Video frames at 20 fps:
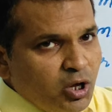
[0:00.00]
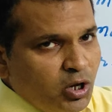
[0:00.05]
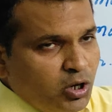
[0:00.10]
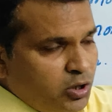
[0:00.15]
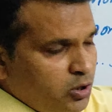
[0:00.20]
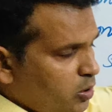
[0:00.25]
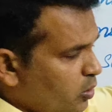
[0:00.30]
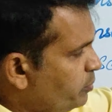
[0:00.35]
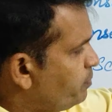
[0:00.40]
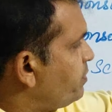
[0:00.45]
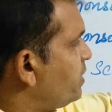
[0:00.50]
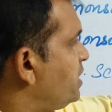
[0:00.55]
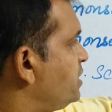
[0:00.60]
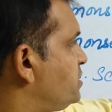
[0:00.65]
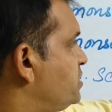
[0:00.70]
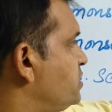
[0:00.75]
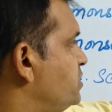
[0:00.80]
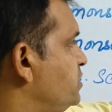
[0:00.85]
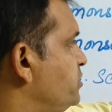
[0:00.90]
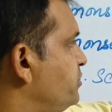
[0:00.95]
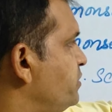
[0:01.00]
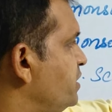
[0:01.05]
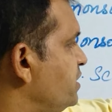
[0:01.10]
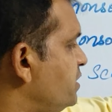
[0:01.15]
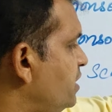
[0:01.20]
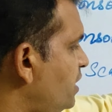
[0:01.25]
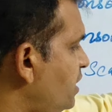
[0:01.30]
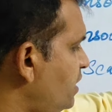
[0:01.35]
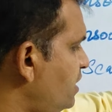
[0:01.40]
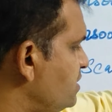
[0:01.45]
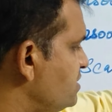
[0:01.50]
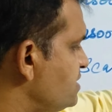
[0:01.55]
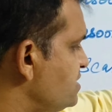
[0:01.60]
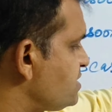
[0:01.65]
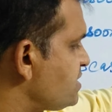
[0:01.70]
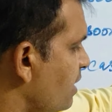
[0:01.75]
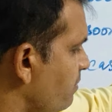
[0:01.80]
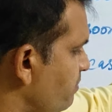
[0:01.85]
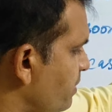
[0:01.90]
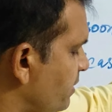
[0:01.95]
low pressure during the
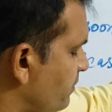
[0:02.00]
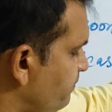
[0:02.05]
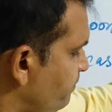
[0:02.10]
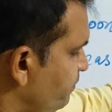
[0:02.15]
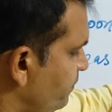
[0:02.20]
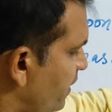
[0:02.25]
summer,